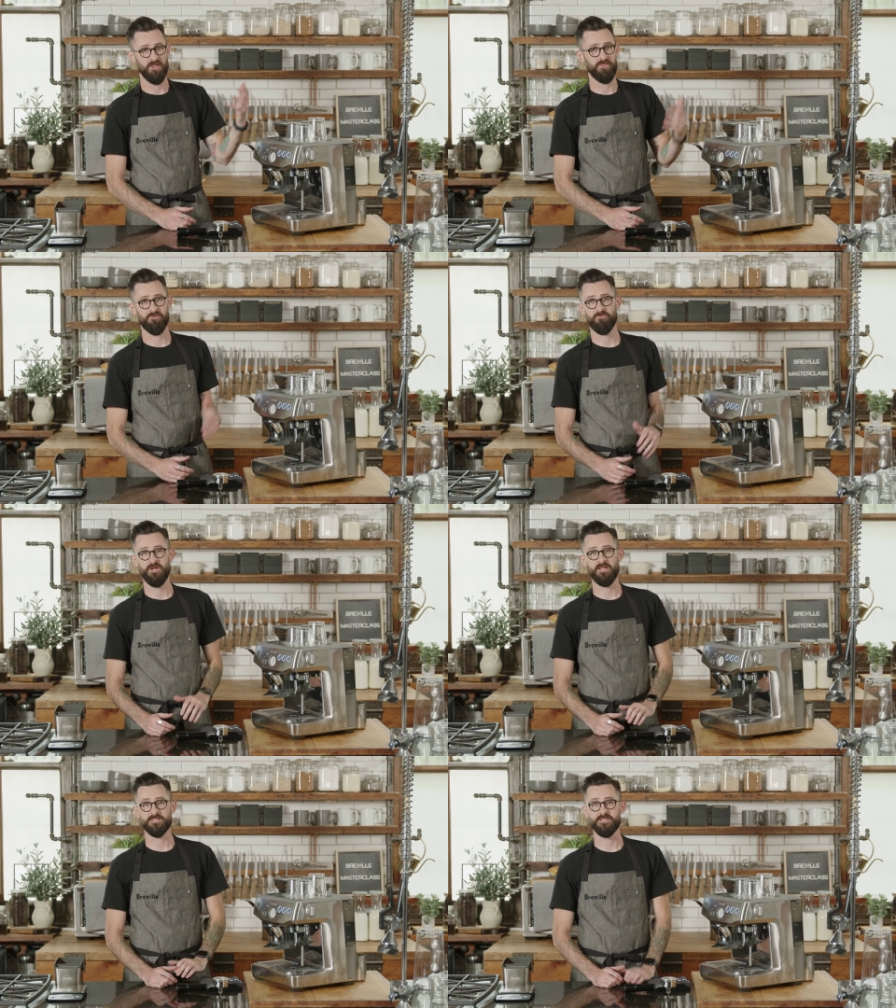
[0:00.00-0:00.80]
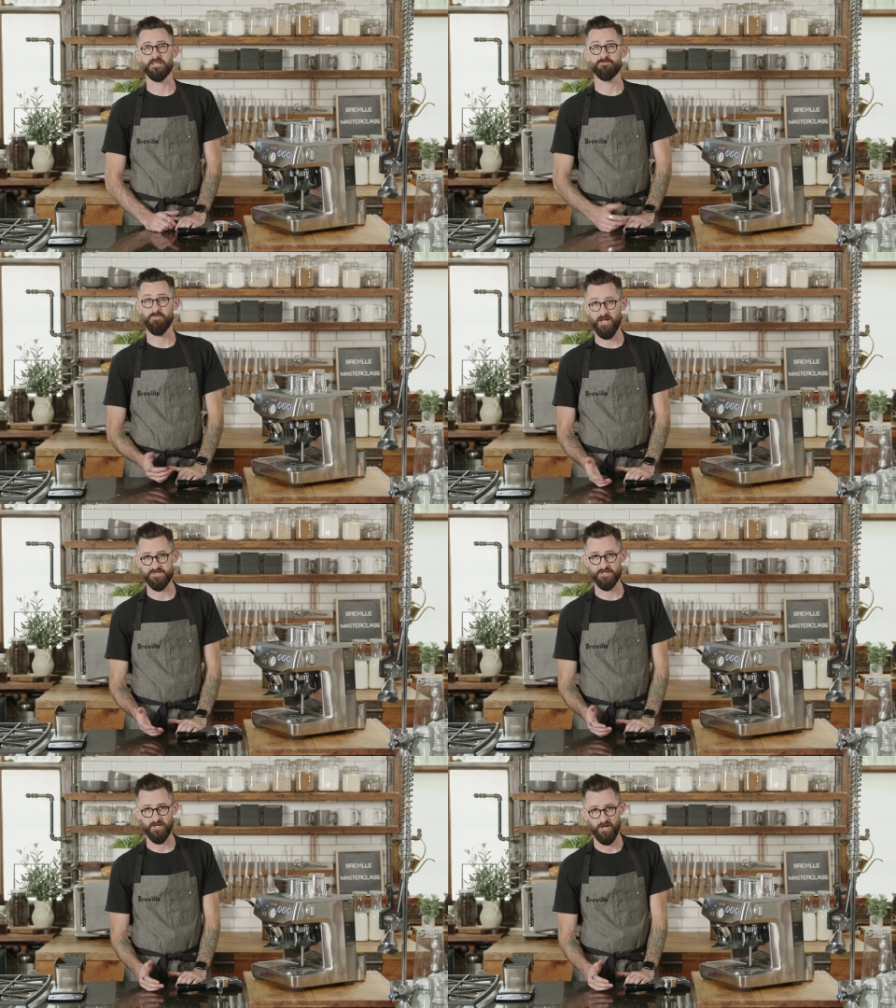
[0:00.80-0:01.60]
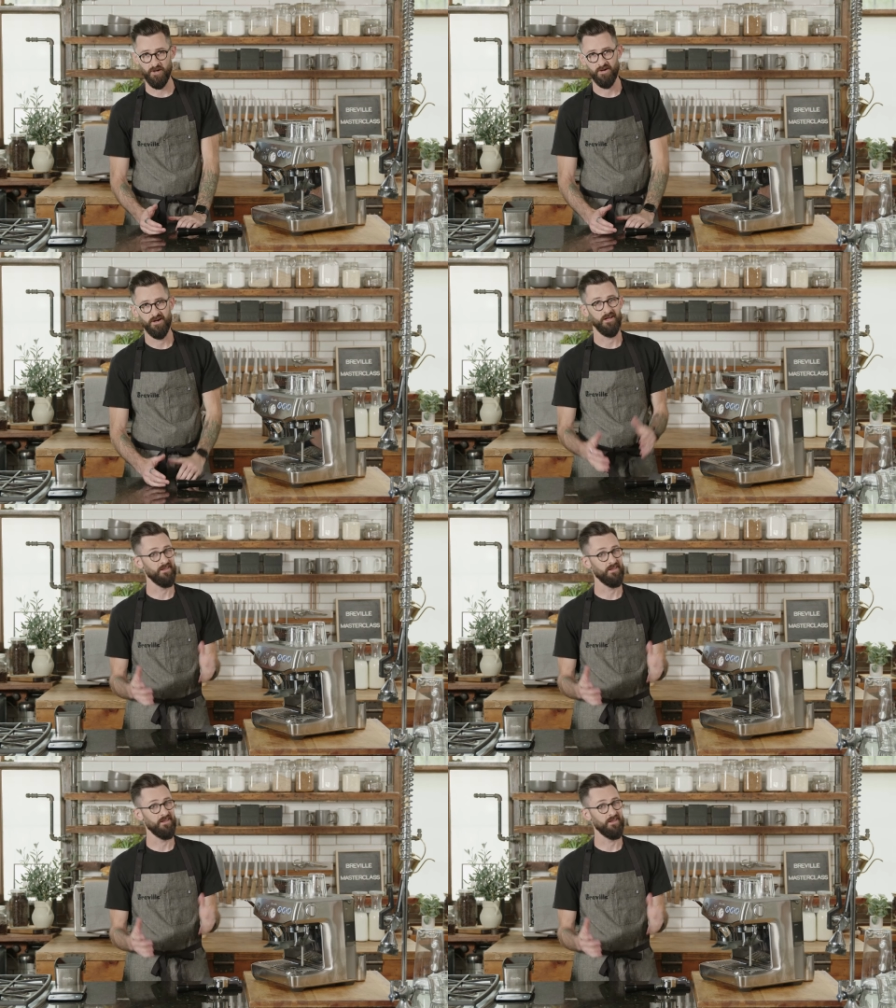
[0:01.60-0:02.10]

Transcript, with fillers: three to six months ago,